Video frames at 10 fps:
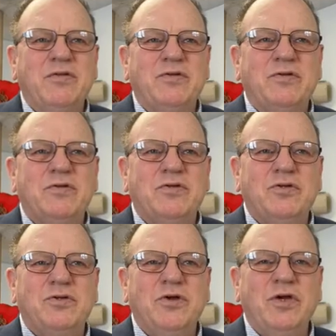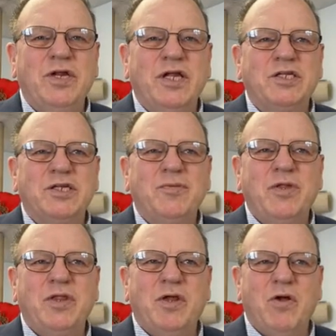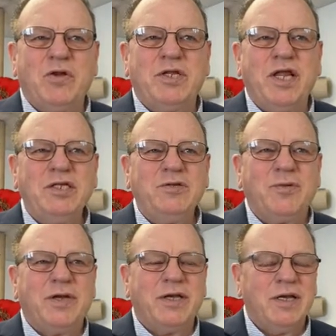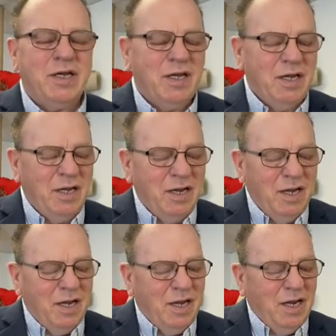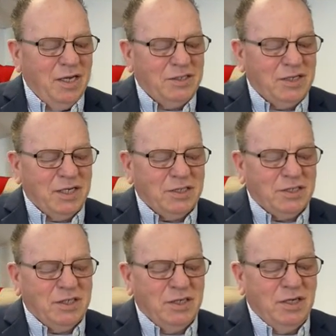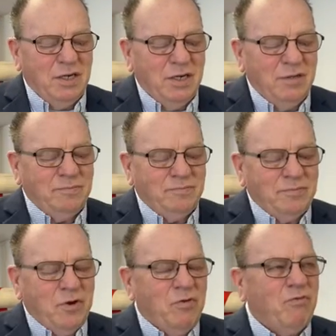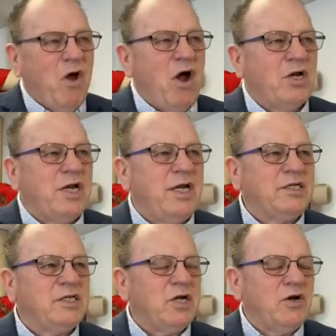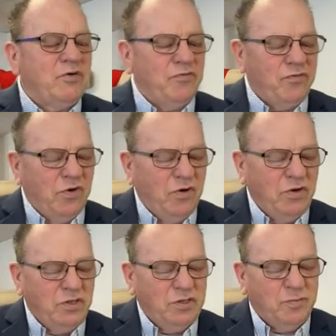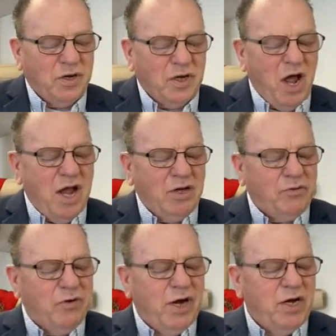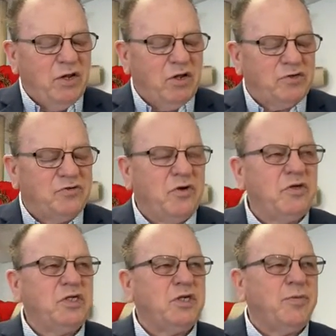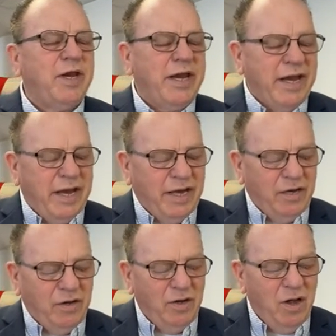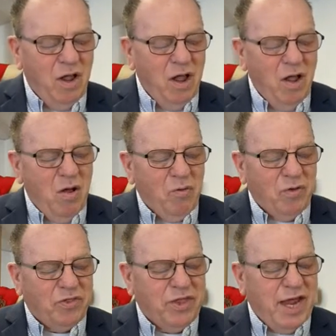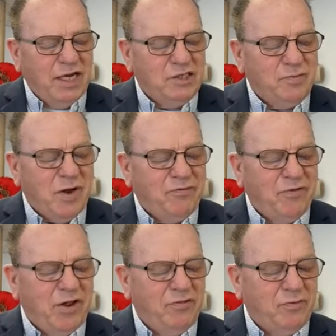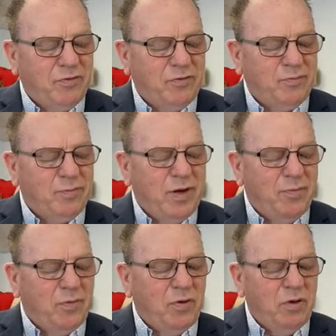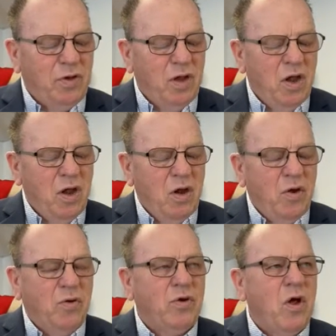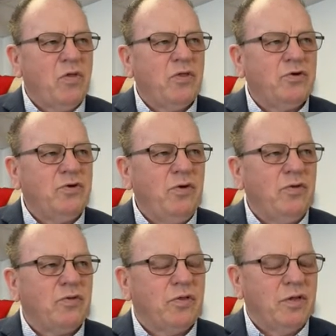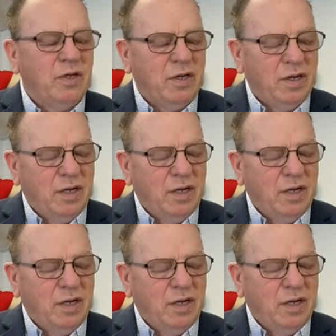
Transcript: of the Judaism in the Old Testament. He says, wrong to eat certain foods, but God created those foods to be eaten with thanks by faithful people who know the truth.